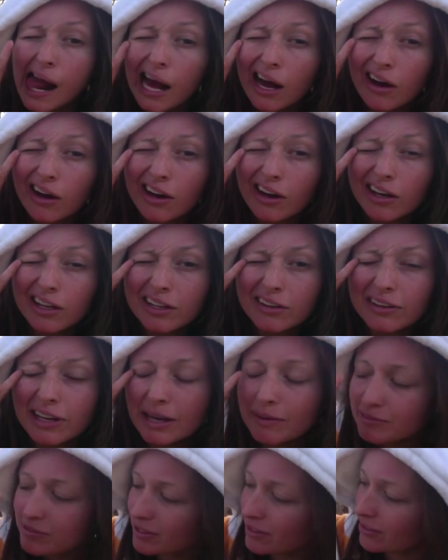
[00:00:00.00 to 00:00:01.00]
All the way
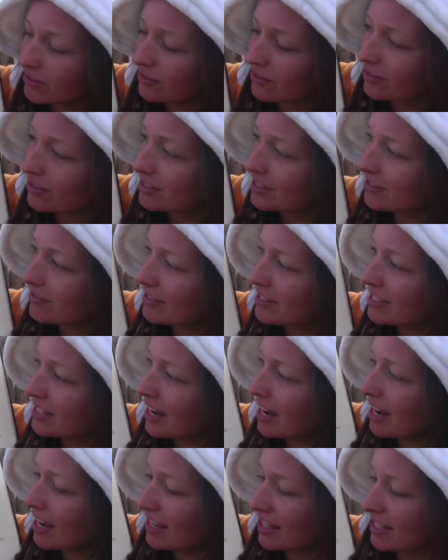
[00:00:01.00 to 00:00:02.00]
up to the corners of its
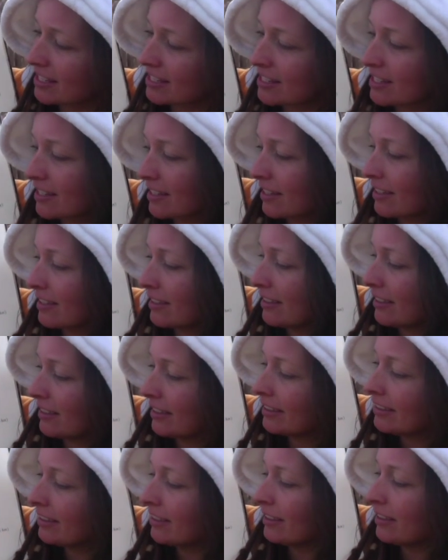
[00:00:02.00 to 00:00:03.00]
eyes.
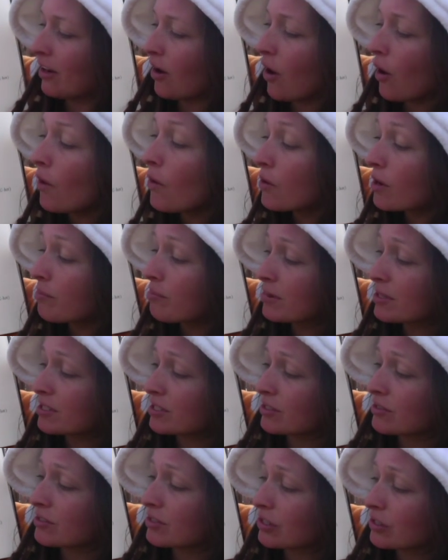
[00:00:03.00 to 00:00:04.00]
Okapis
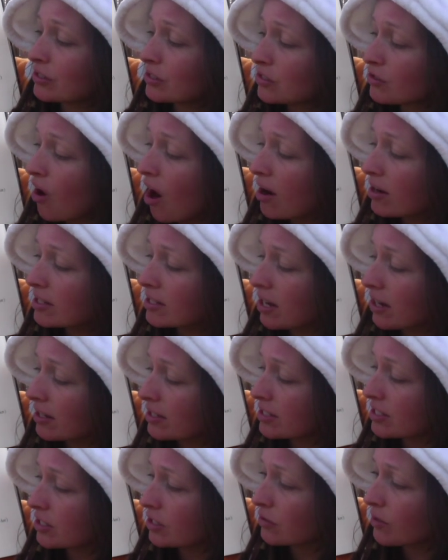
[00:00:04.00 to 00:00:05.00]
use their strong
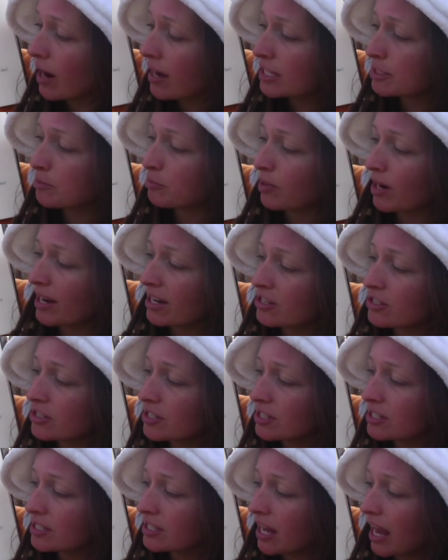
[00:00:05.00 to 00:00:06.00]
tongues to grasp
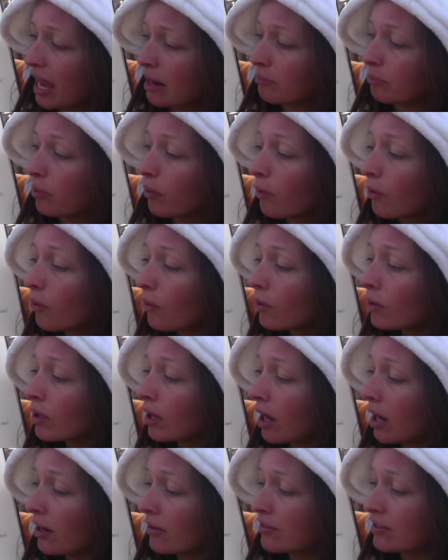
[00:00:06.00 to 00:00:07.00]
branches and pull
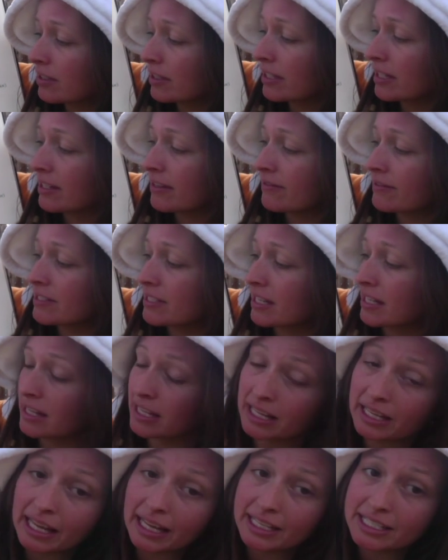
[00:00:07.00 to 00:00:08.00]
off the leaves that
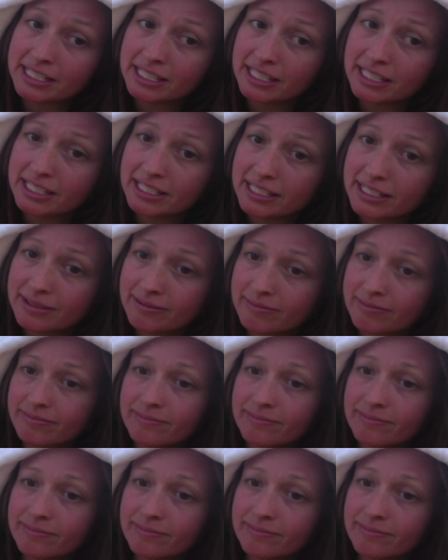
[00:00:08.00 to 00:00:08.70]
they like to eat.